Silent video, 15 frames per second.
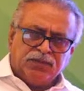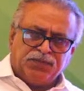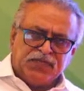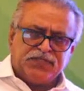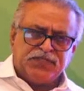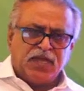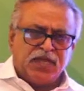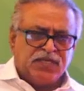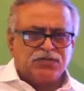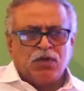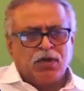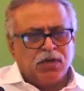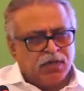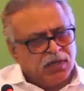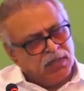PCIs
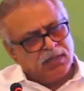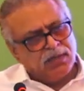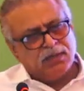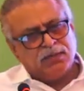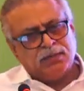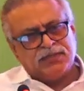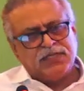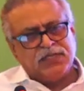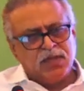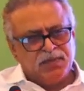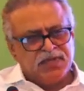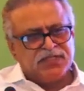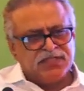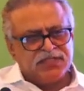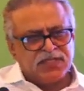or
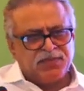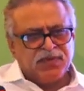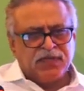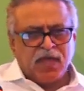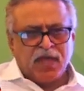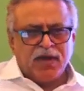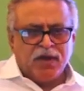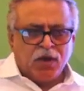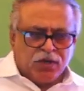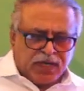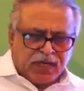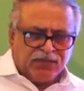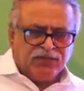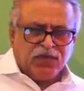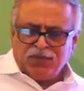CABGs have been carried out,
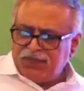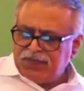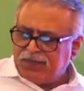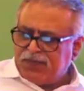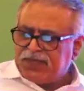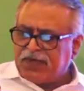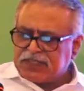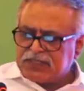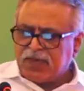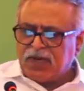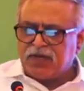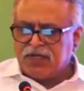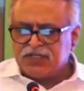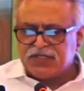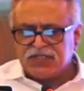and we offer them a
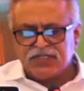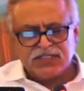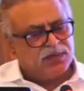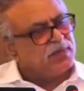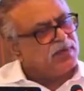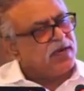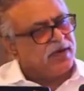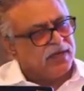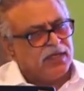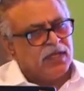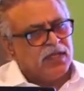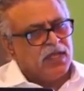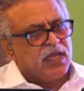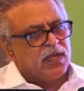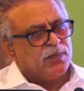transplantation. Similarly,
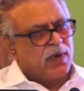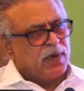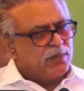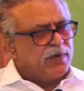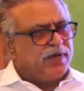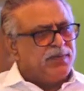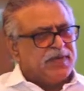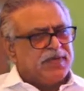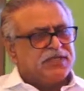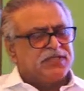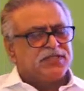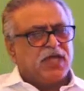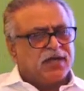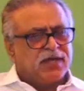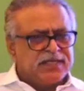in pulmonary
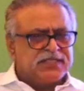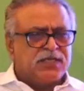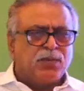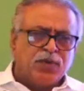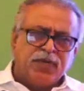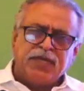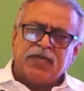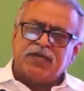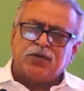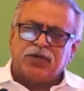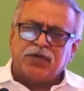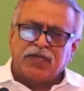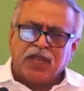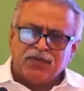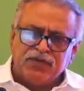patients, unless somebody has
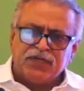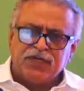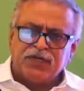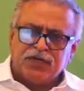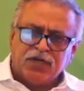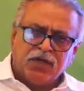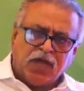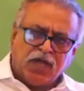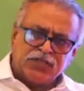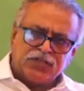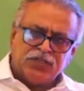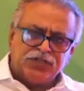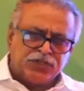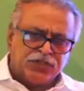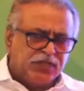got a cavitatory large
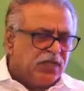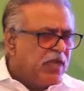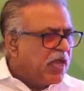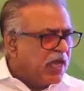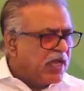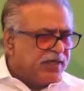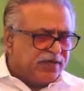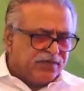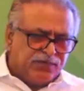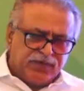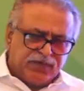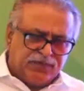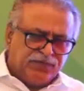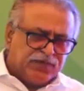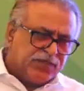lesion and
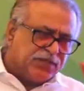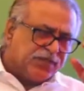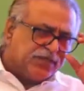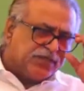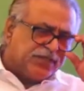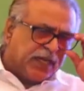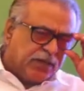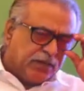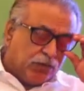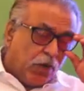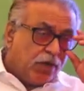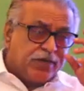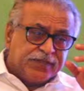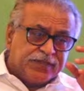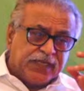which is
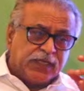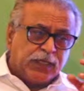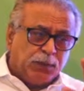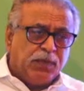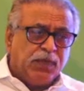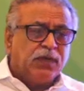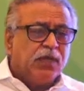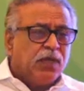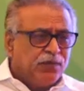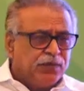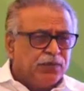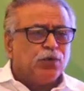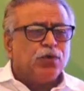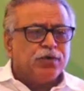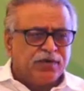non-resectable,
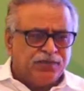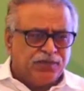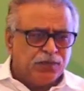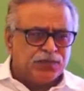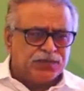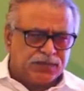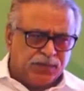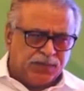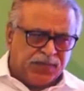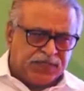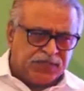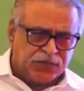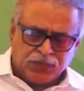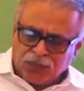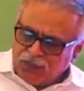we don't refuse the
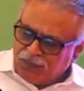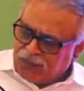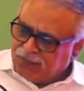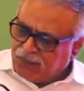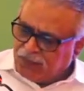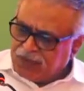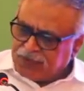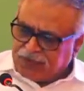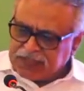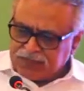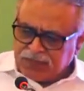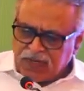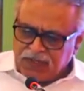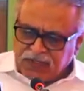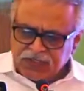patients to go for a
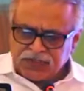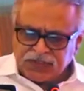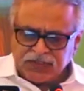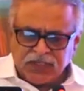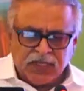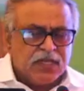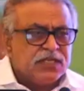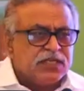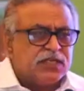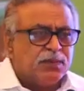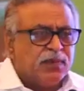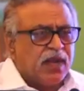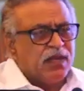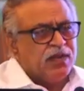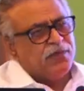transplantation.
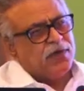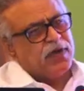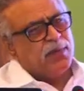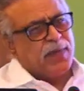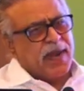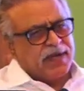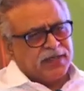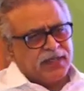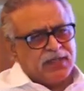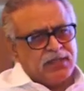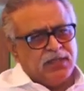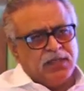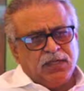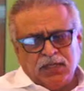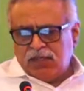Similarly, for
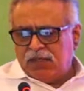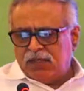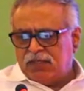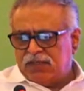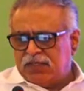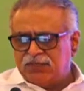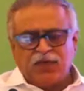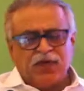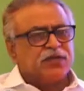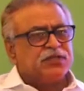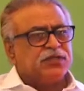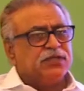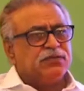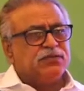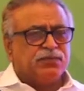hepatic
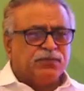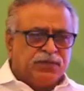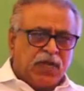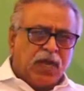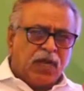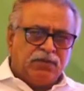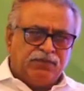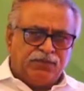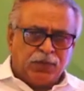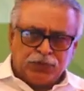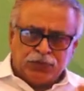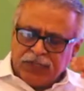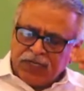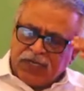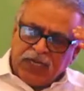dysfunction, we are
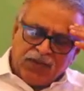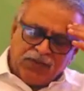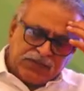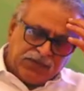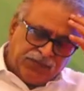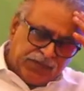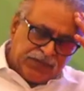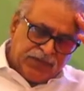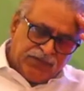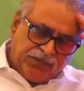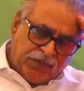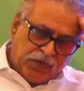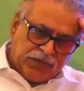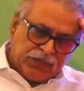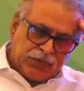fortunately, I was the first
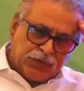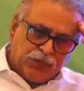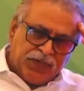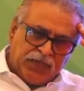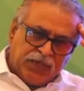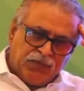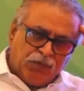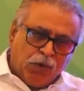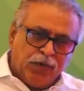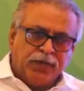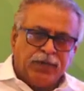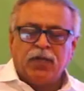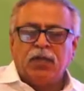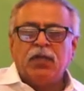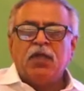nephrologist to be involved
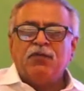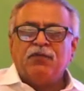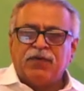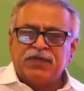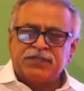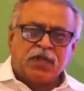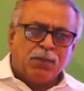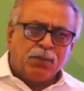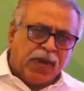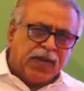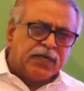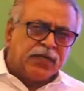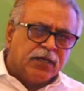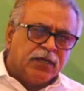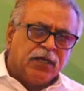in a first
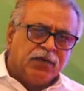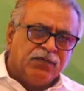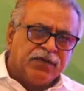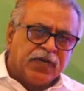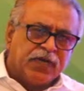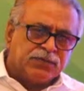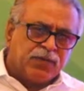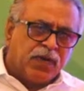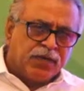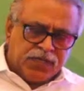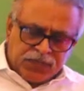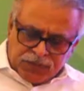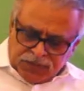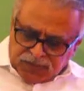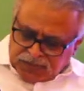combined kidney liver
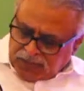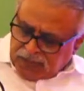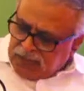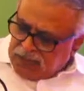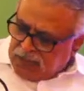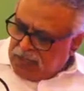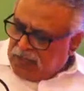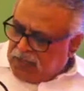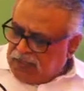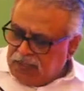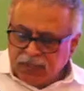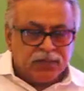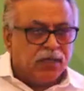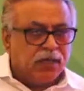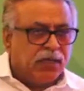transplantation in
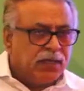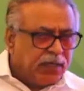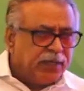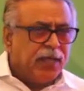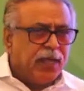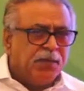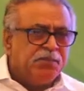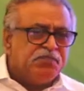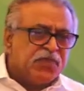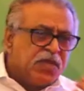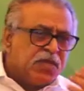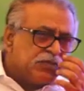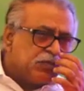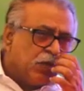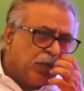India.
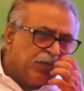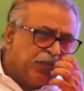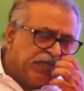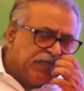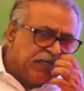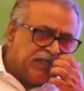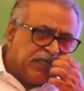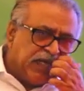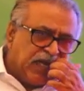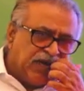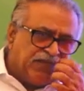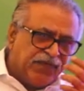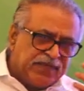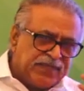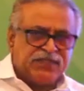So we did our
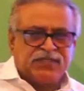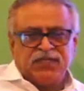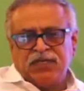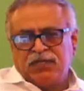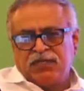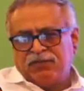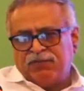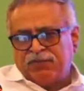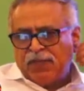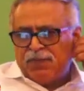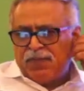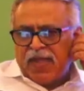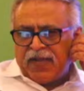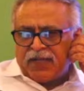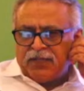first way
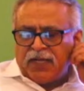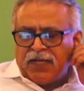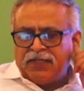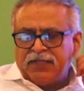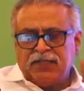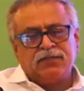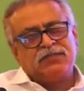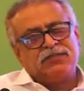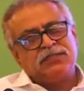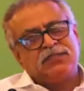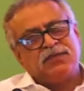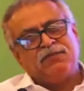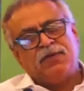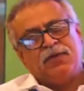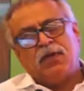back in
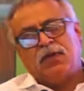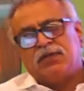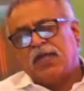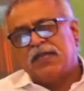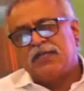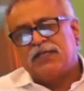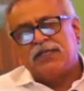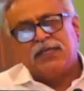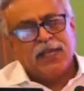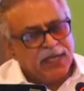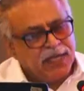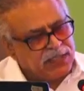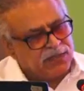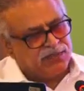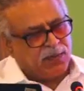
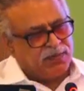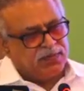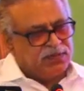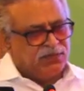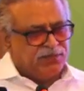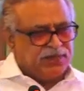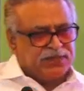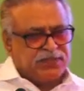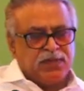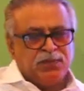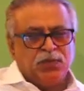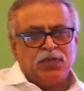1998, probably the first